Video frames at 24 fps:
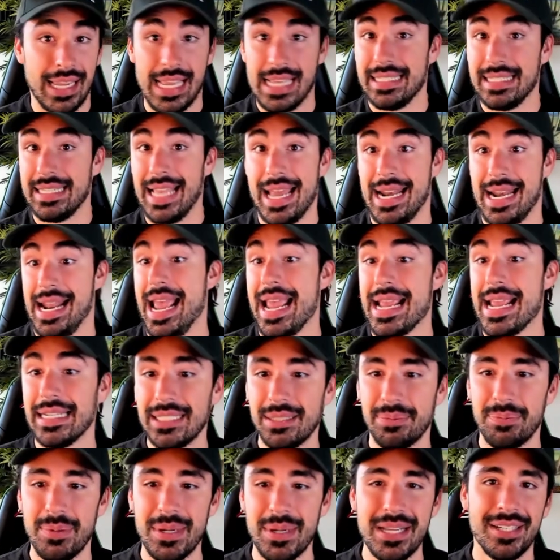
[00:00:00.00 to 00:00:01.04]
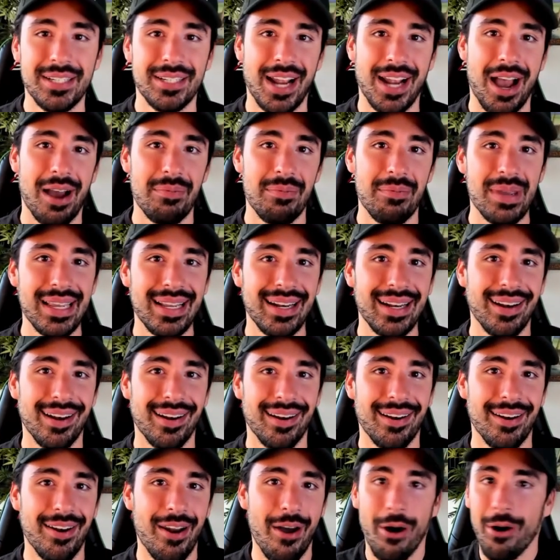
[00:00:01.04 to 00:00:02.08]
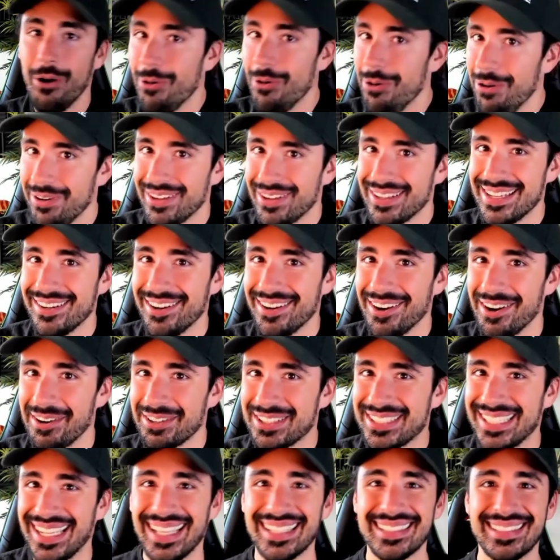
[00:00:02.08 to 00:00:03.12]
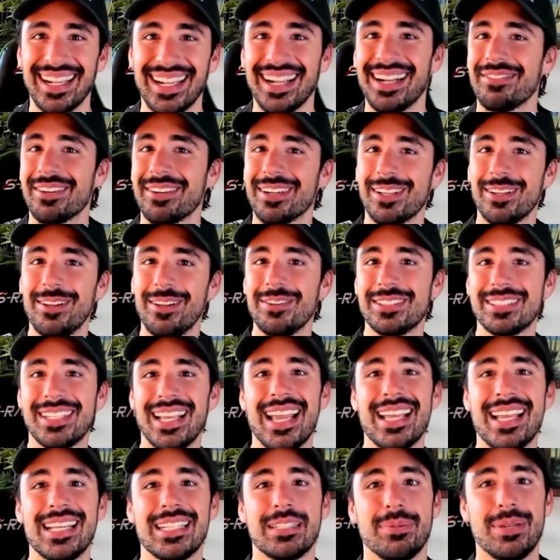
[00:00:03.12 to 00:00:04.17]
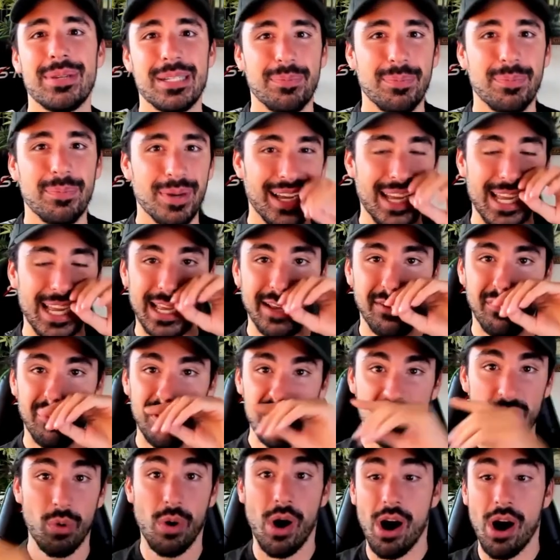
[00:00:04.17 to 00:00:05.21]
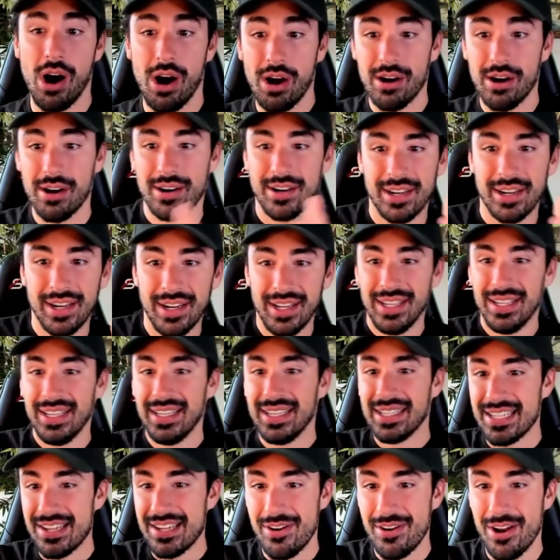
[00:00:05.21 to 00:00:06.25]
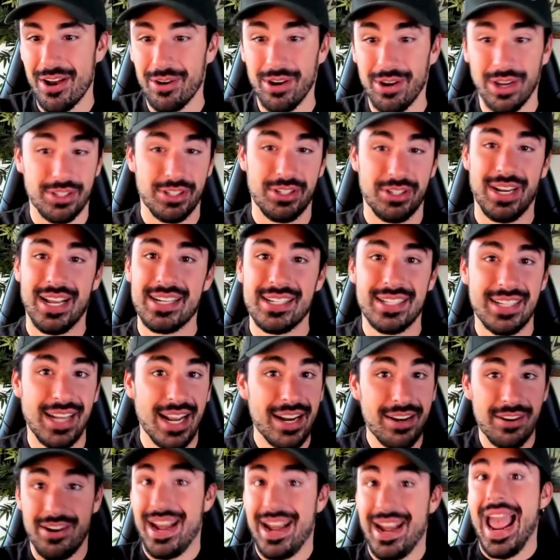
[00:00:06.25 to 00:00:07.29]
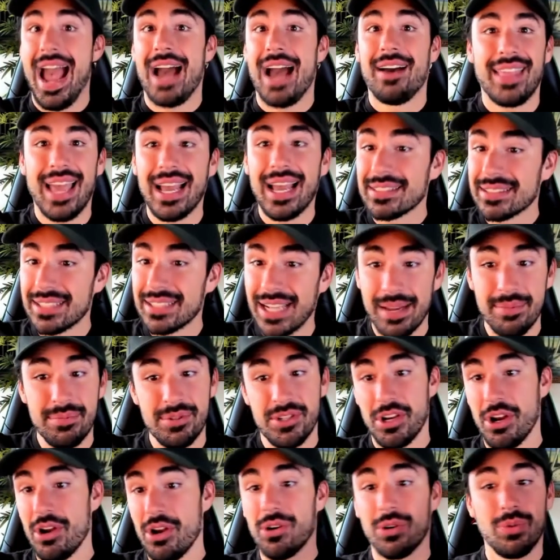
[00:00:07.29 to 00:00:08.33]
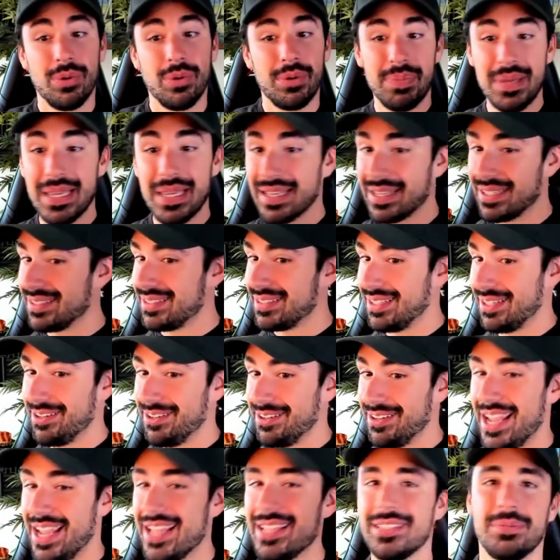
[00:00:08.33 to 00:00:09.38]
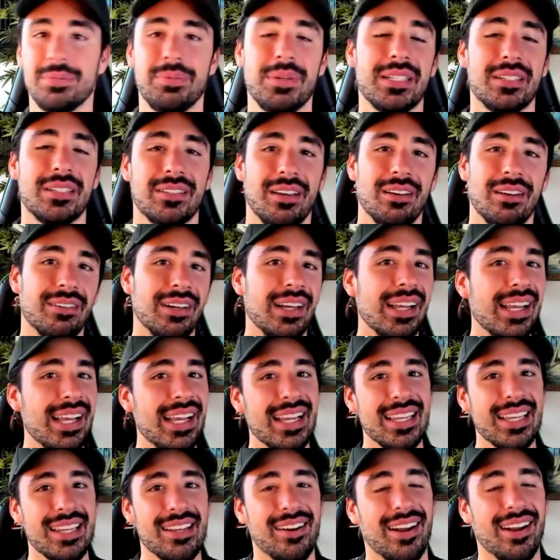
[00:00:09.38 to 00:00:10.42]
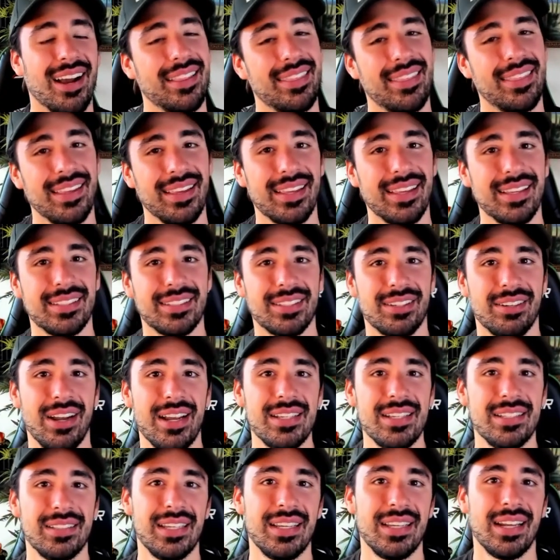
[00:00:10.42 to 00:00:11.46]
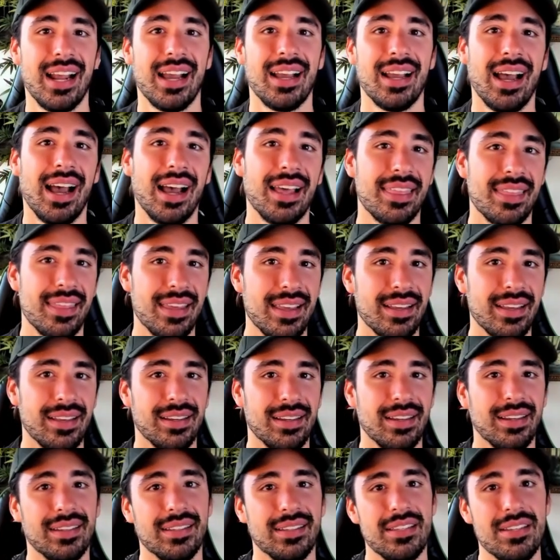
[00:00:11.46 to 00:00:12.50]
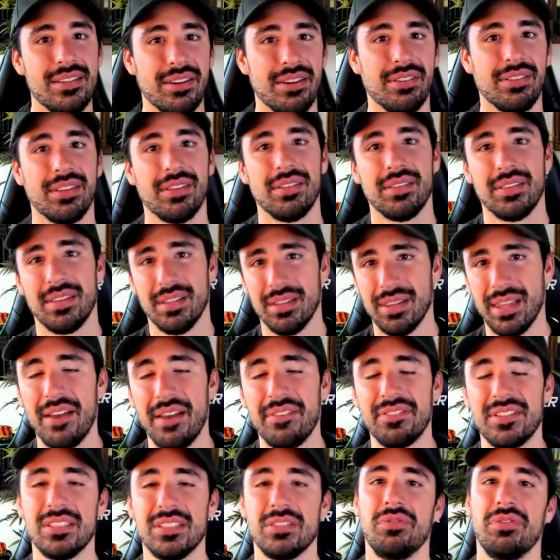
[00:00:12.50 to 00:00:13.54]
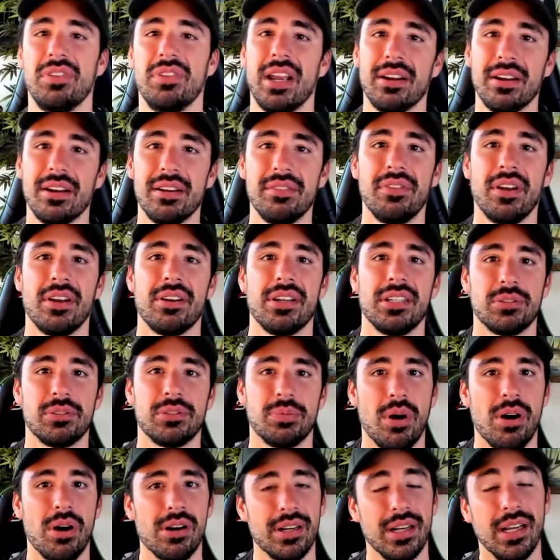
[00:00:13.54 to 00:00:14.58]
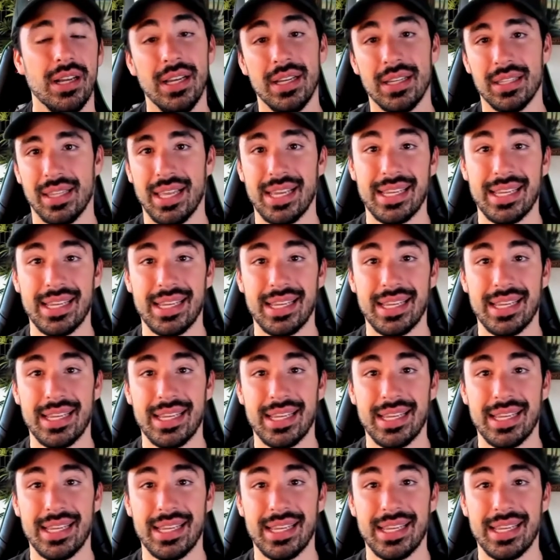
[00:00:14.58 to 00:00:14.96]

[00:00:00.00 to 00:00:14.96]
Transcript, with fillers: Is that hate speech? I mean, no. You know what I'm saying? That's not even close to hate speech. But if you are you know, a transgender, now that same joke would be considered hate speech. So, you know, I think it's crazy. And I, I think, uh, you know, the, the left is very, very smart.